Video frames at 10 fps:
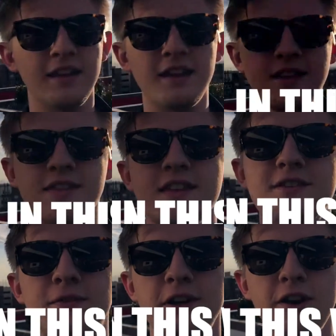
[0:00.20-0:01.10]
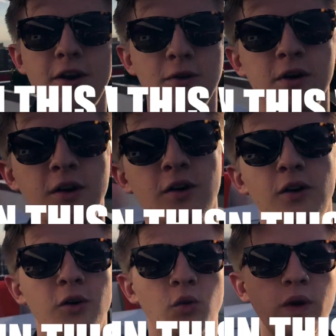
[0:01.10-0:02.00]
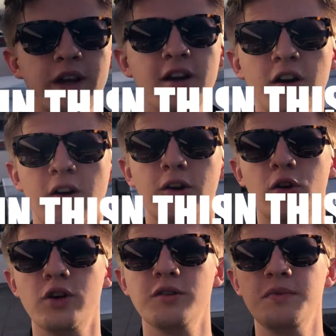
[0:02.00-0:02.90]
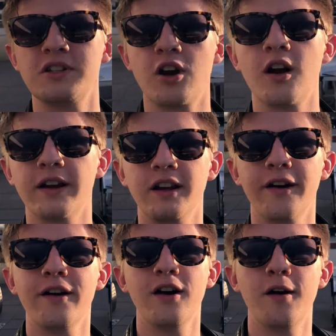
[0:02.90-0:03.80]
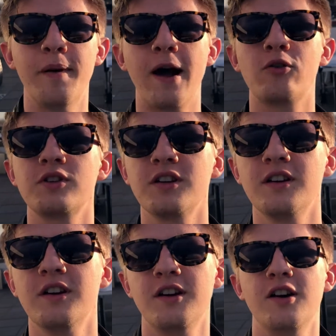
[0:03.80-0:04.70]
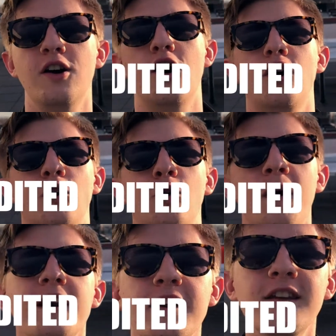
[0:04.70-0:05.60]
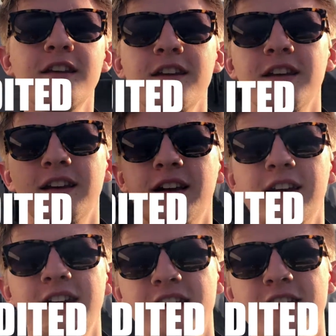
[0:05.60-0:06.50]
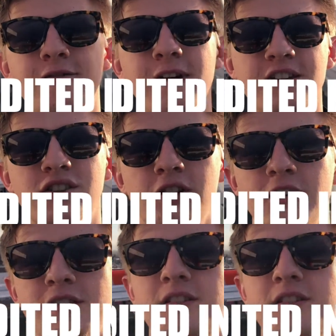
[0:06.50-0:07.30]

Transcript: In this video, we are going to be talking about accredited investors.